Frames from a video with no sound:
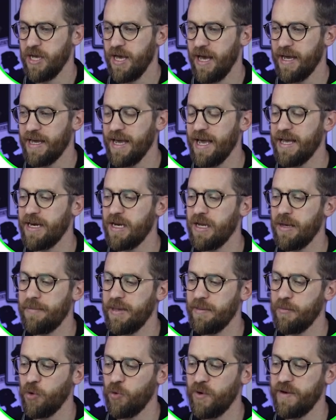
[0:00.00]
Again, a
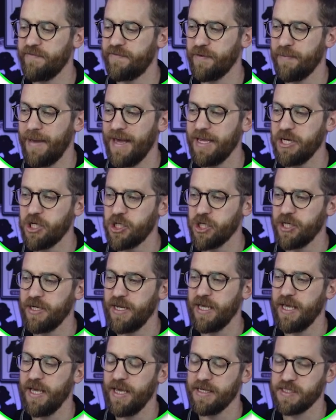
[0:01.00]
bit more information
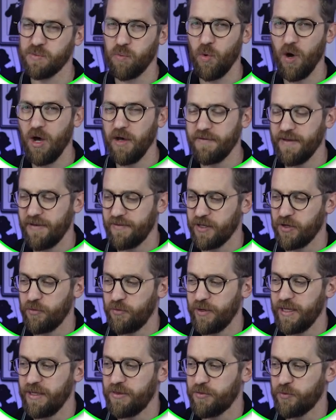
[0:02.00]
here. It's worth having a
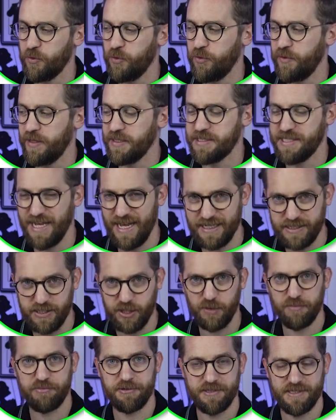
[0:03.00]
read through this as
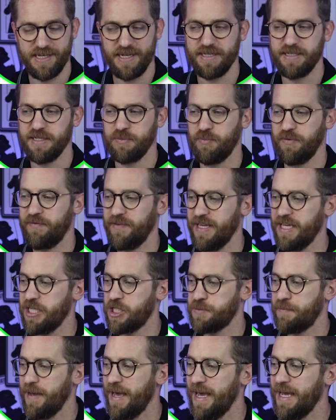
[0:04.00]
you're presented with
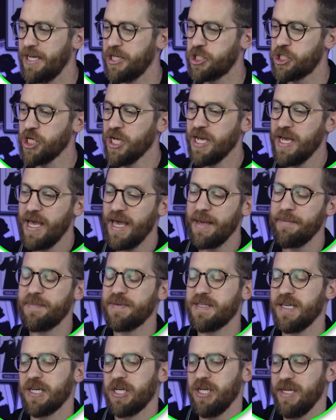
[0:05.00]
each page. In
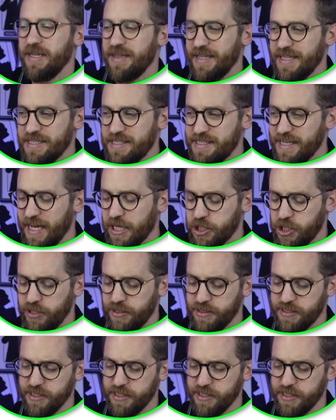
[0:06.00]
particular, this section.